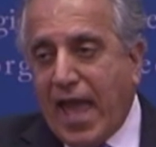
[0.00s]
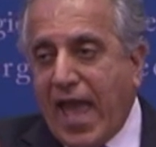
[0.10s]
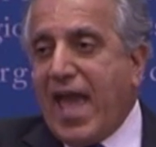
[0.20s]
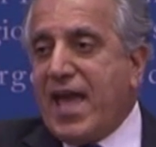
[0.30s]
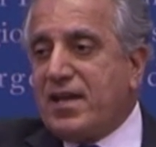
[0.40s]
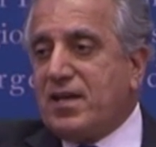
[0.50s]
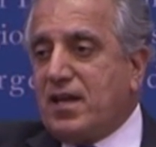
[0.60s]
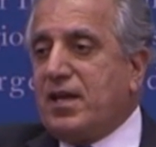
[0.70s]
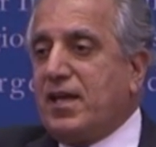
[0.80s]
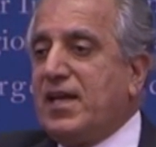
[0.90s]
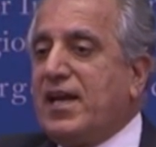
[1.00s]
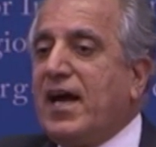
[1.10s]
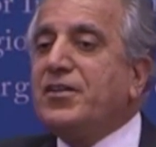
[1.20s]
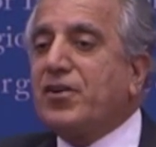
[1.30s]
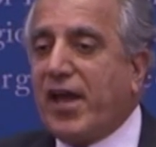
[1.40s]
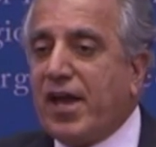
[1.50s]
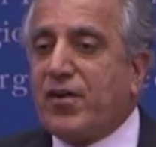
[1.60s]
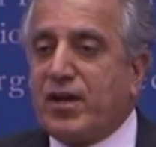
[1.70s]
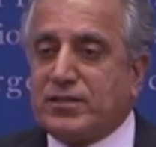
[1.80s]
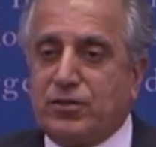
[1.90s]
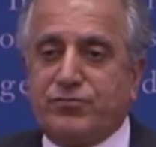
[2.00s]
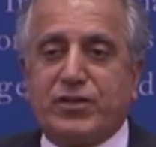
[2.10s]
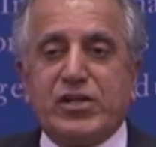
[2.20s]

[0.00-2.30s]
and in other areas of the